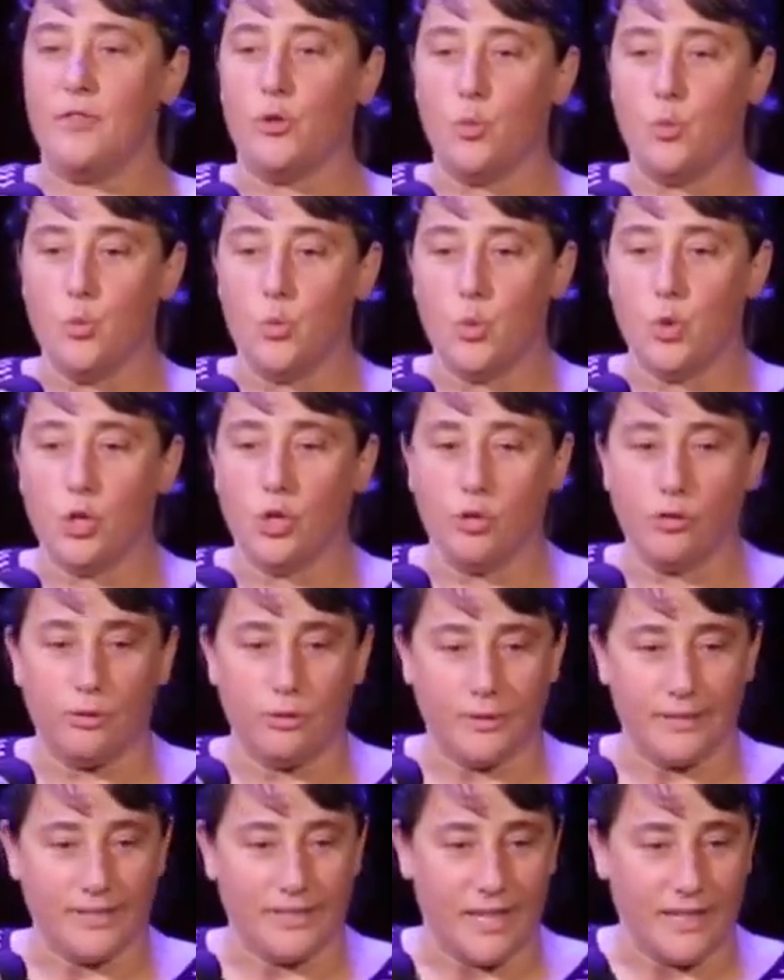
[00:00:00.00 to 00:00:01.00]
of the
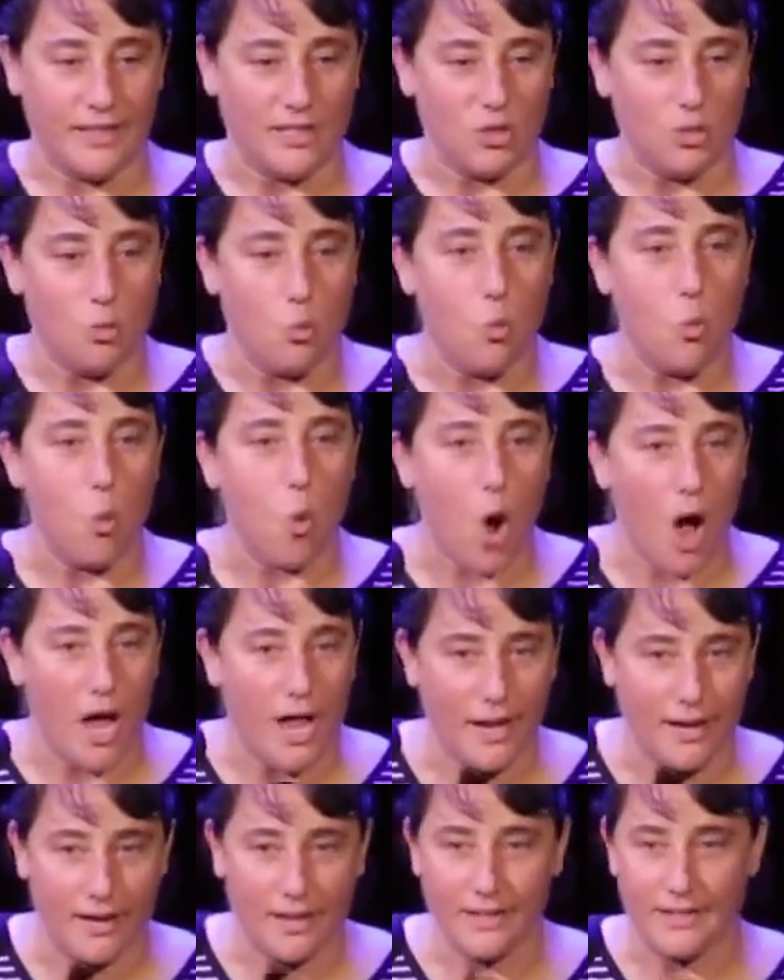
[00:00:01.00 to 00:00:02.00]
world is on this
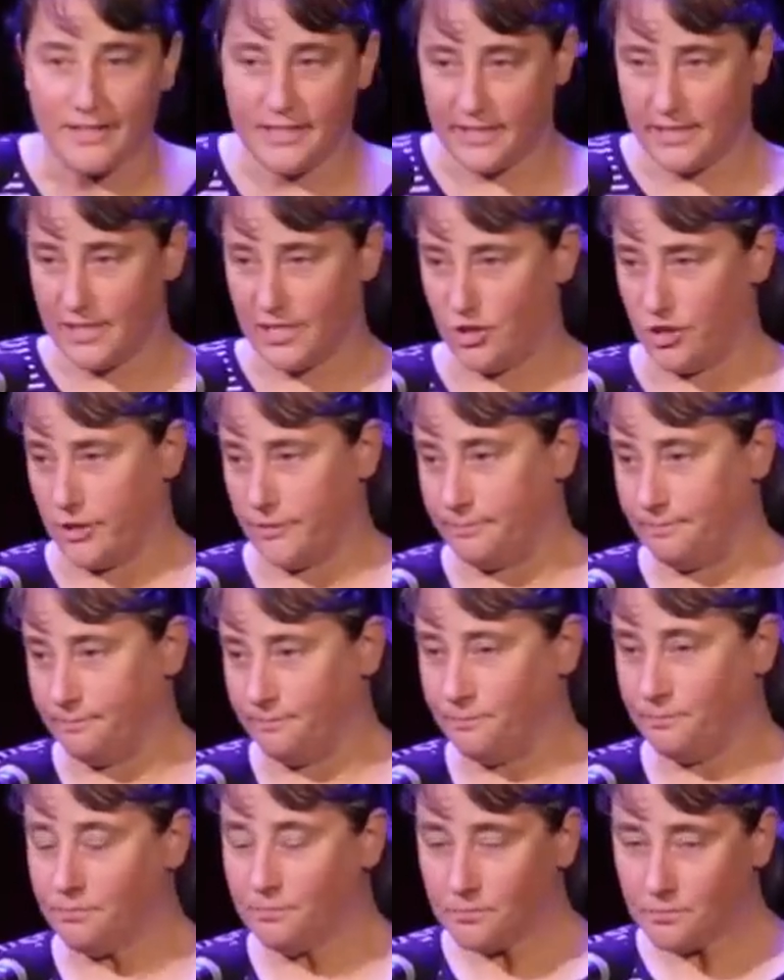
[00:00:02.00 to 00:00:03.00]
one decision.
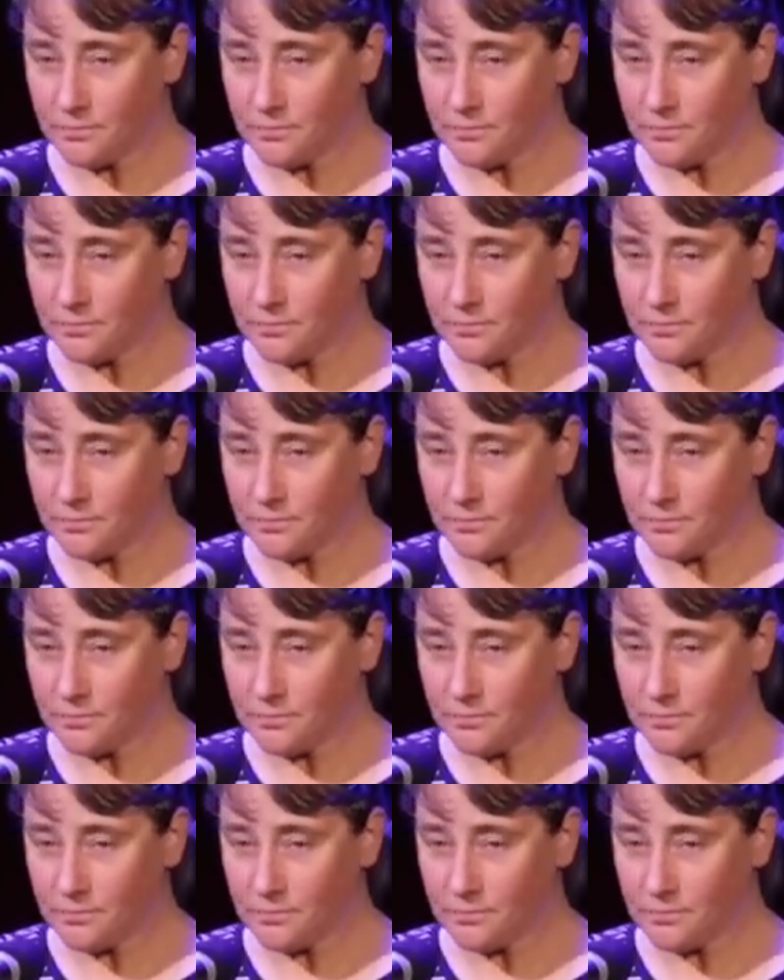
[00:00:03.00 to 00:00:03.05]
